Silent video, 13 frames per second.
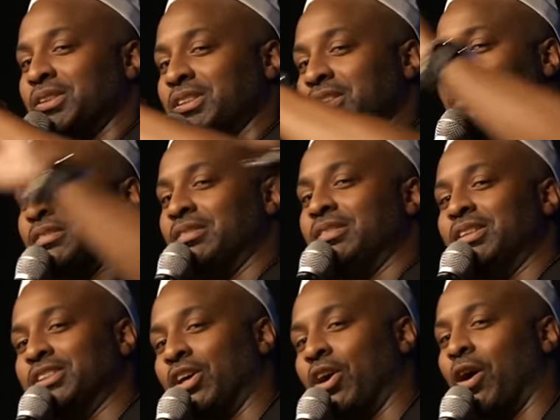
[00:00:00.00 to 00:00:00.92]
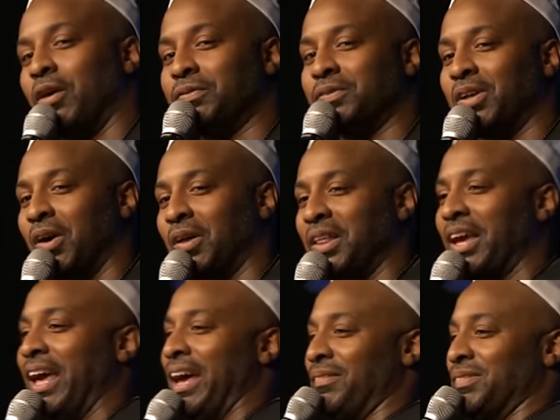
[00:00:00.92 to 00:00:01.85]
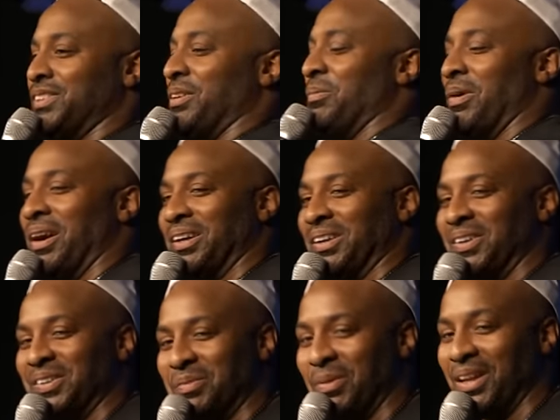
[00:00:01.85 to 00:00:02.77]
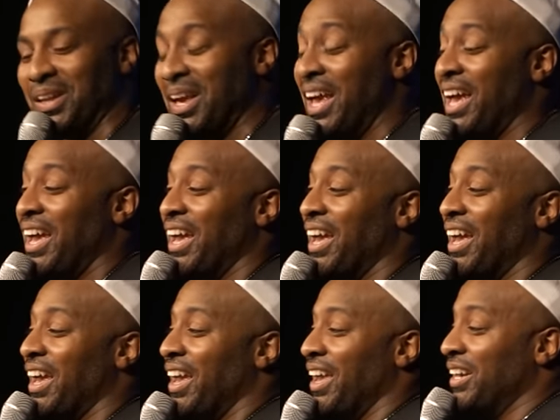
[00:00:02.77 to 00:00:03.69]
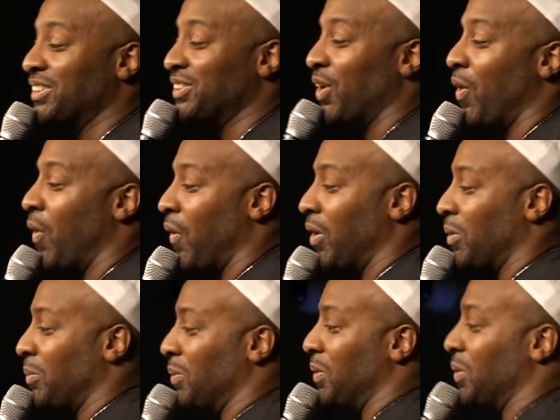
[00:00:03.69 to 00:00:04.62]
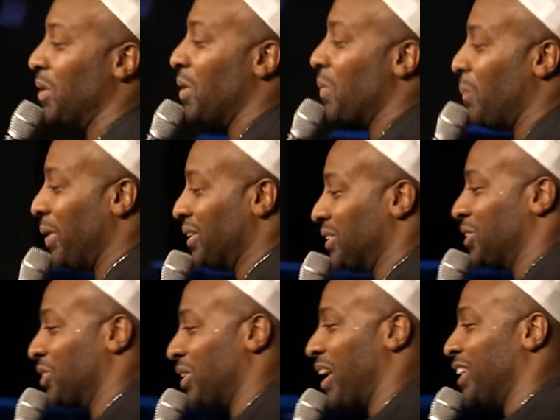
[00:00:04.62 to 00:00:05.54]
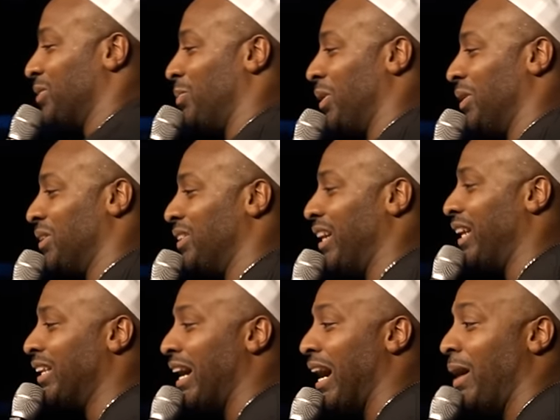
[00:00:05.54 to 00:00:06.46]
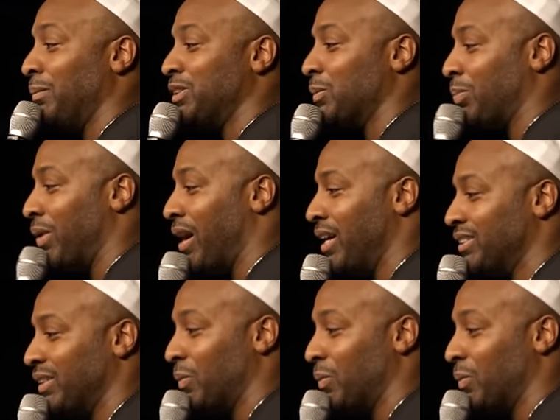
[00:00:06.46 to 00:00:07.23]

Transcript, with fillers: is is all, all they have is America on the boat. It is a horrible piece of trash bowl alley. I'm surprised that